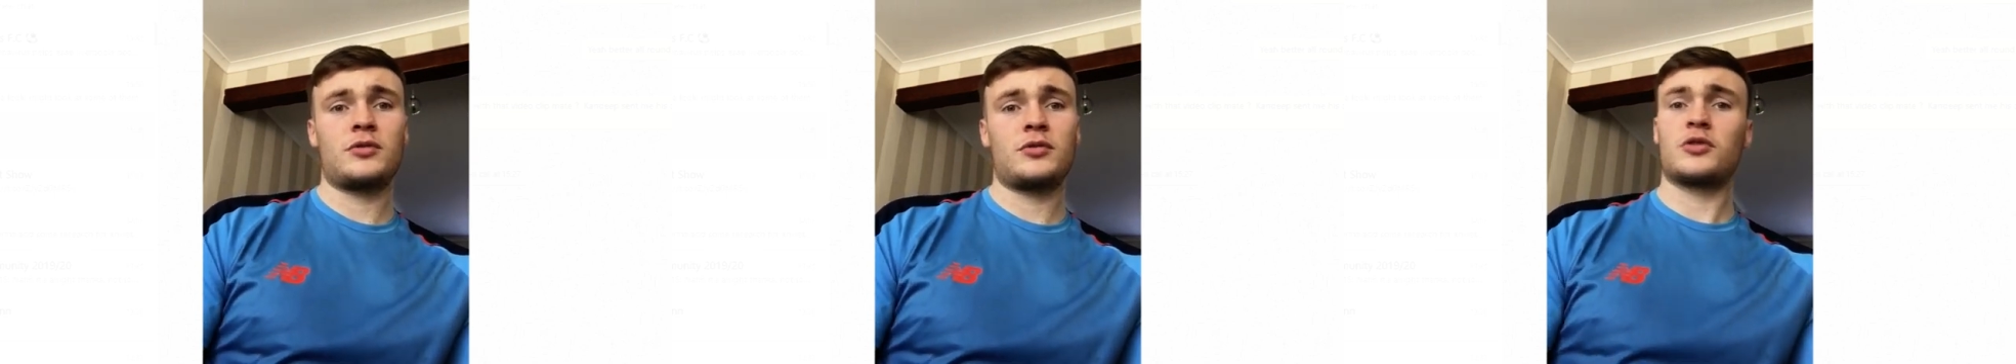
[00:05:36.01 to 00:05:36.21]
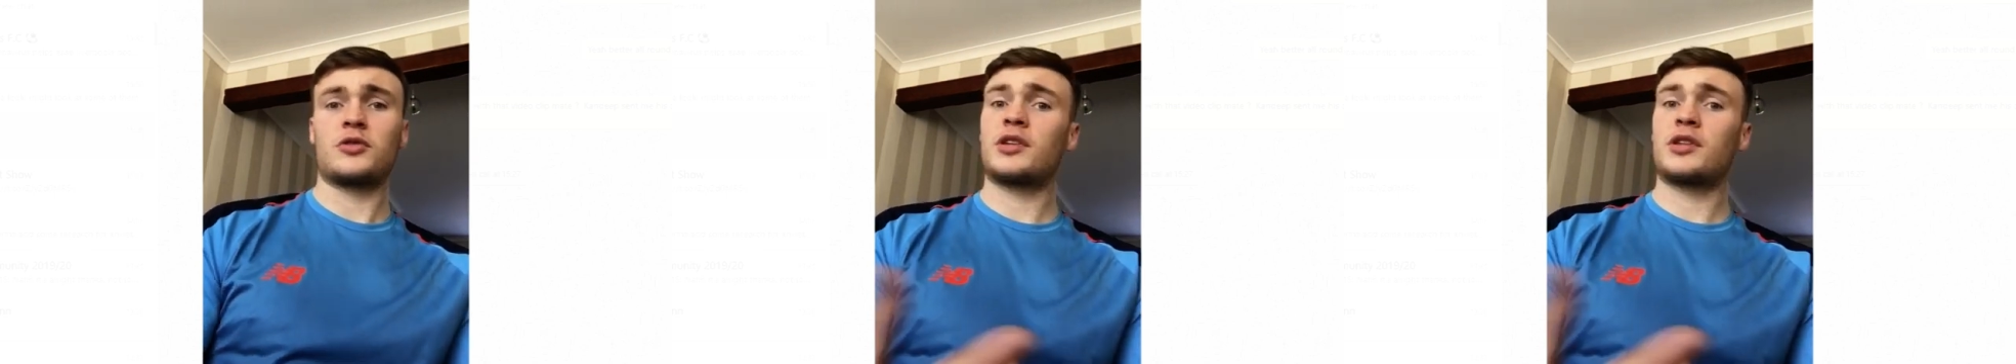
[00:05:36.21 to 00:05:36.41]

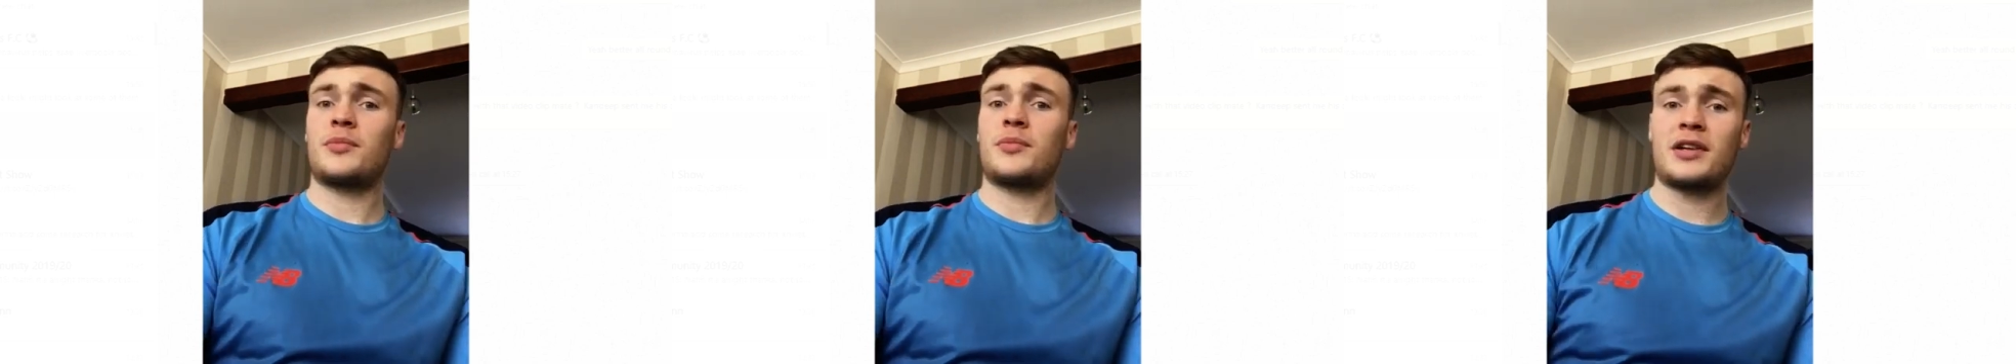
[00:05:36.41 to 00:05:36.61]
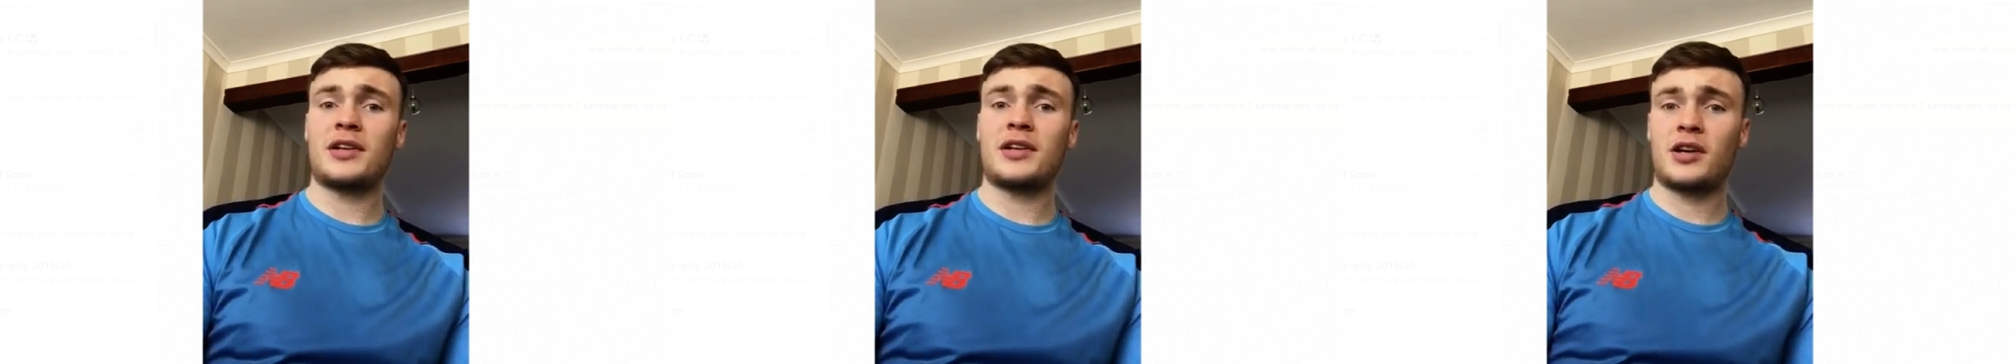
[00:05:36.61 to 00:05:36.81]
Look at the
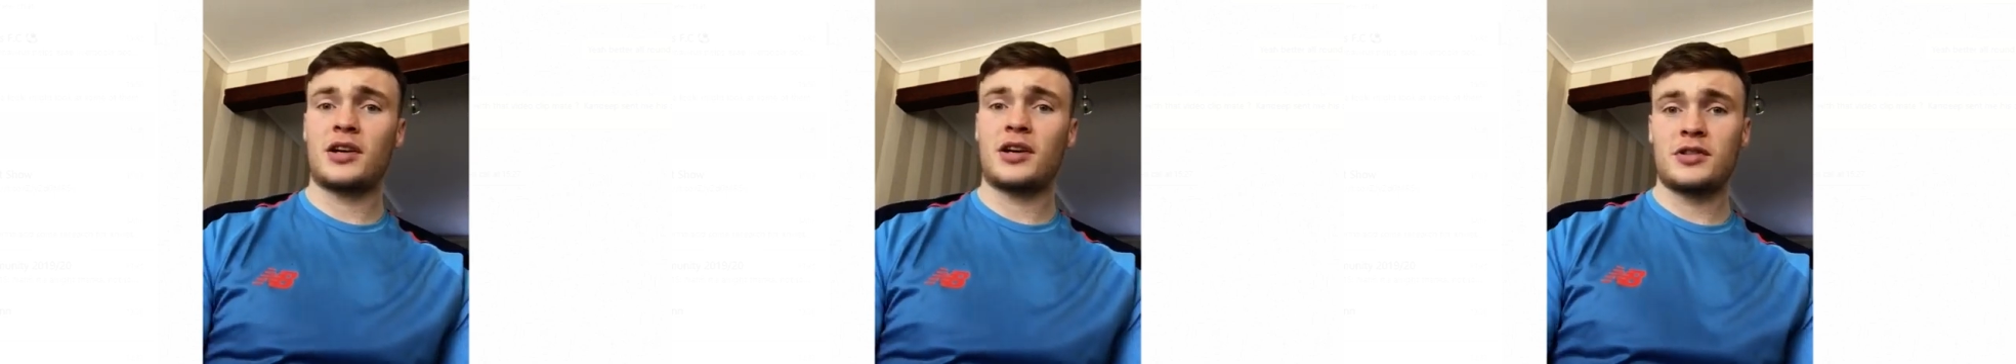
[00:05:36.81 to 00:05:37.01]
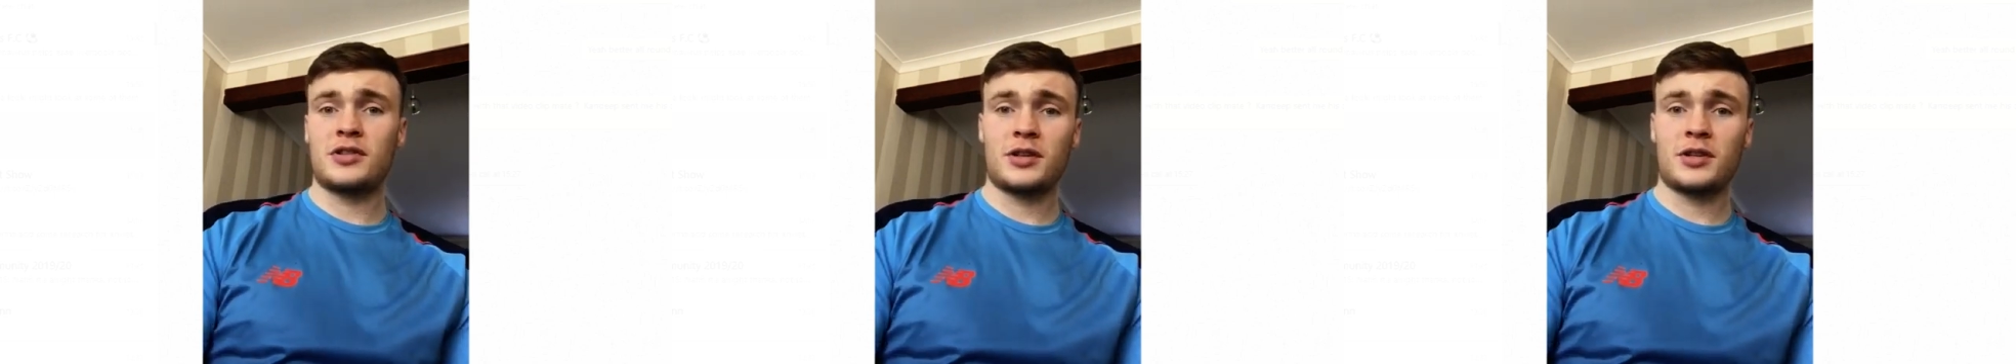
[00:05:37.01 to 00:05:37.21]
best
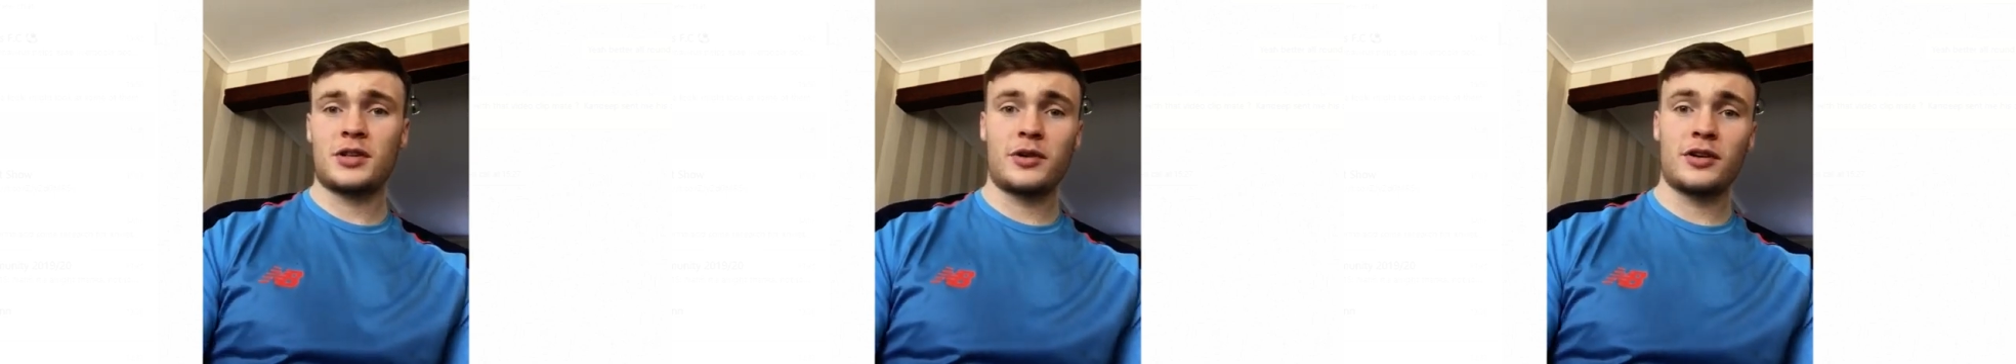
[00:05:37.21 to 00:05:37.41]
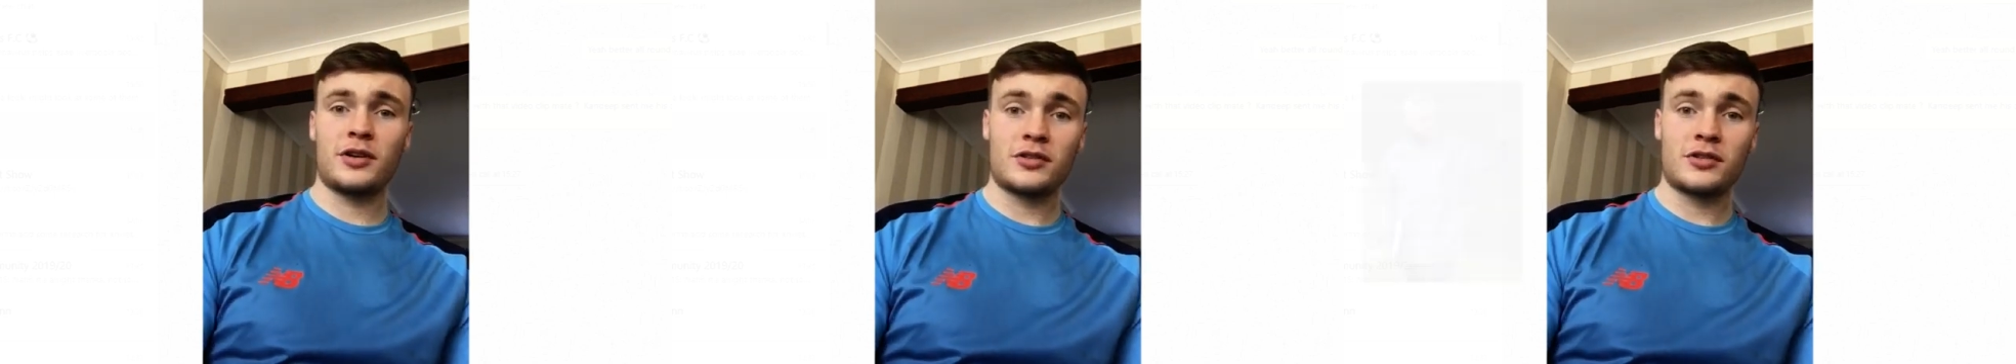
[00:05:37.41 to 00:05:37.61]
coaches in the
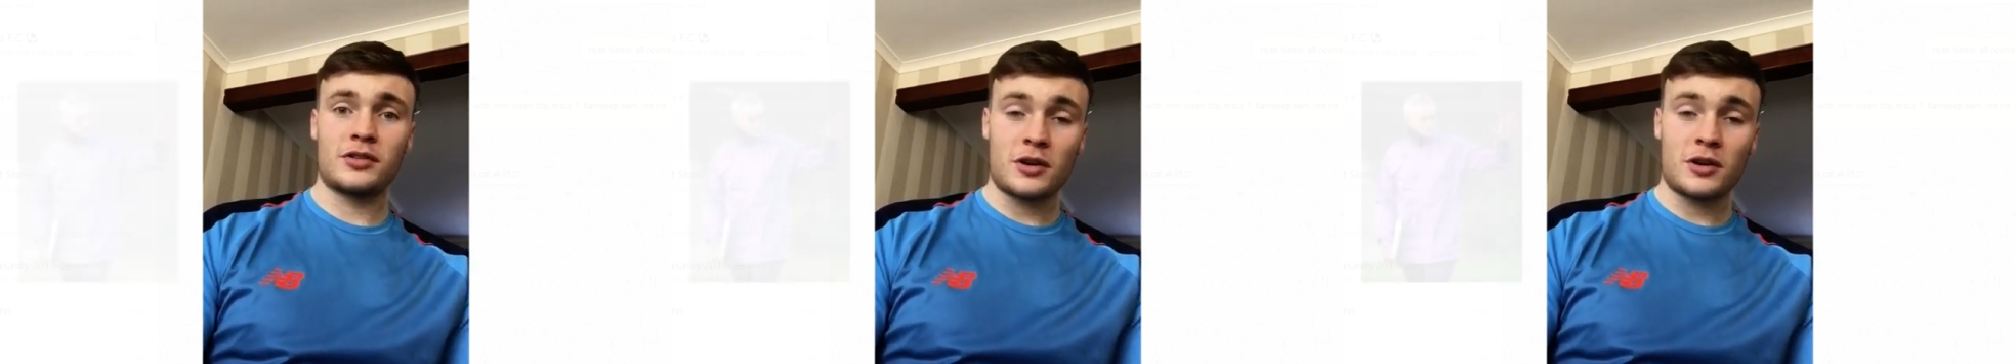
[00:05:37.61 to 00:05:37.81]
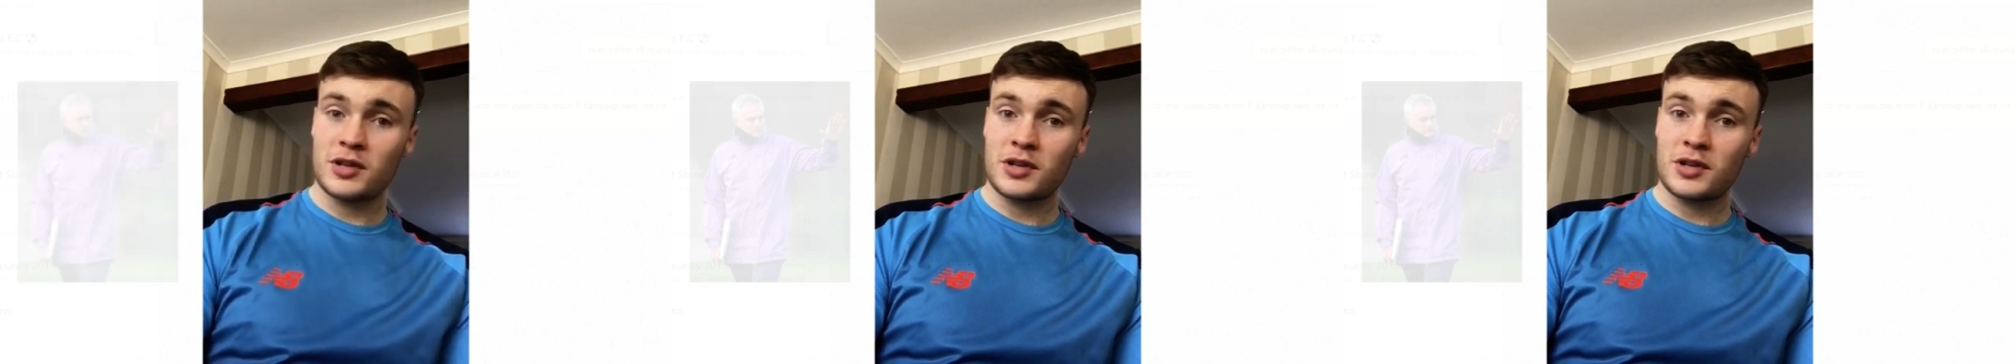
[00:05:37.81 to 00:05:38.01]
world.
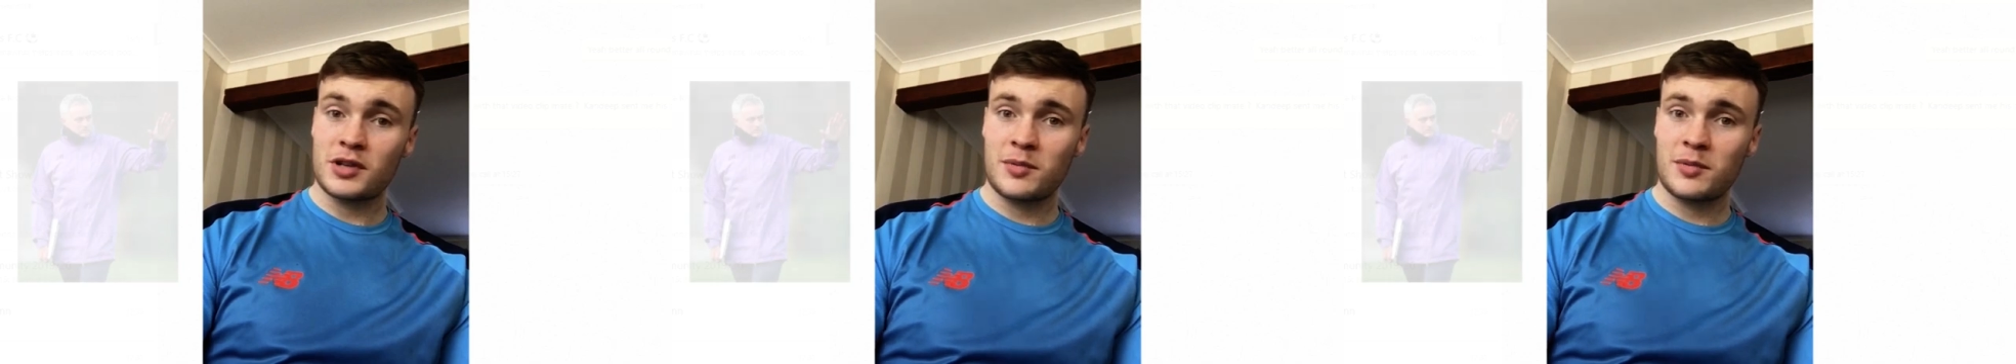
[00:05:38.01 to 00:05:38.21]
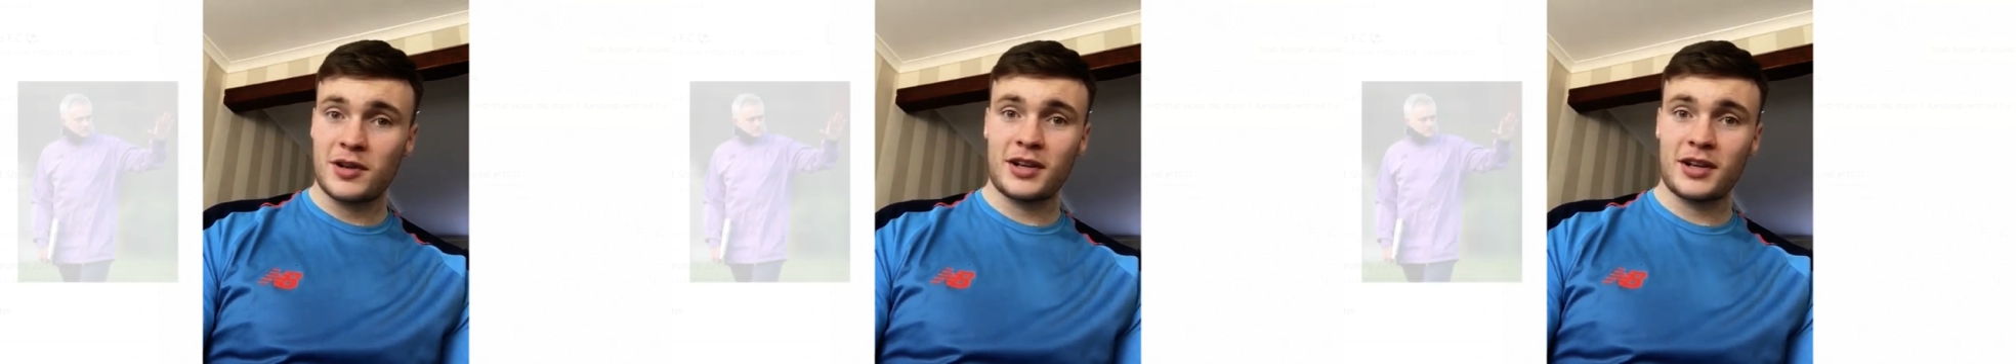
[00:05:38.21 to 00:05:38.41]
Jose
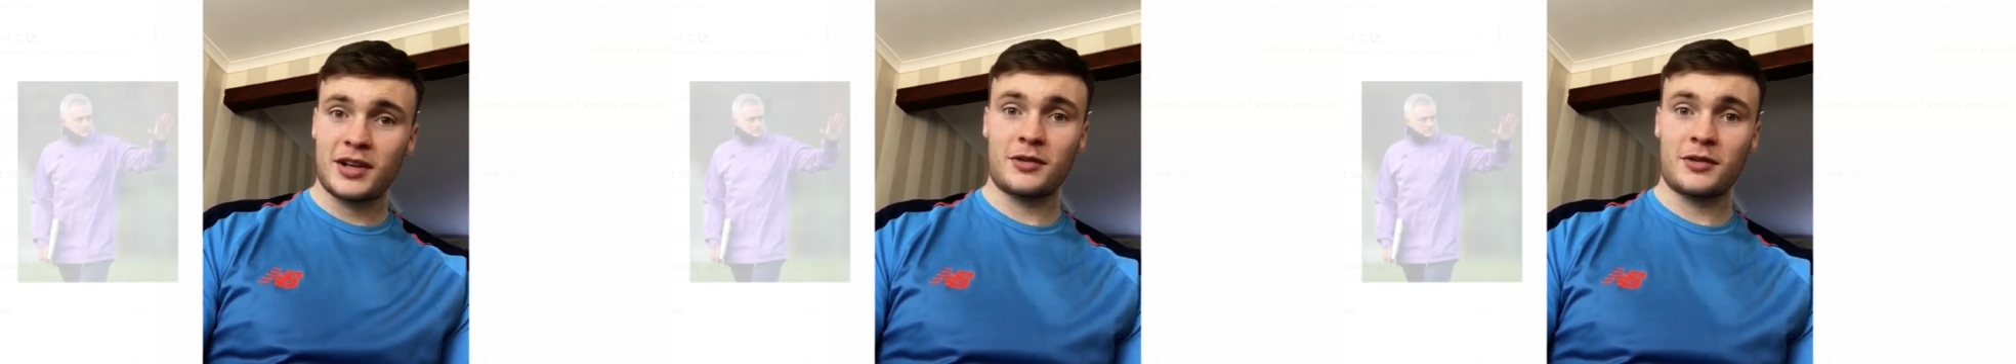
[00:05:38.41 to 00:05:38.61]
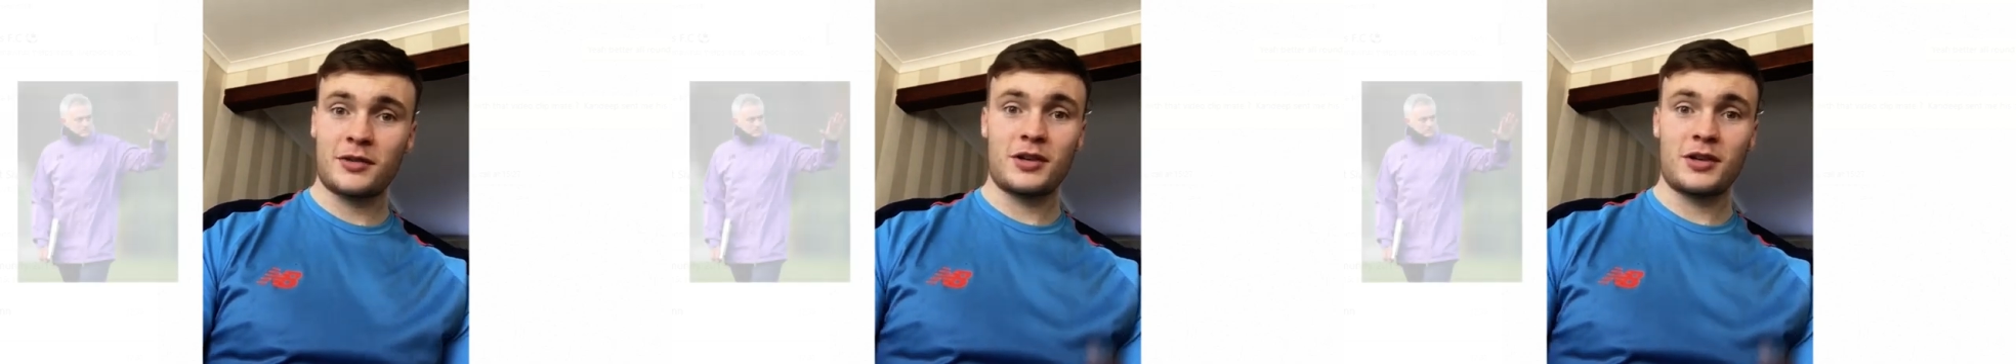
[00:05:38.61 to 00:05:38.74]
Mourinho,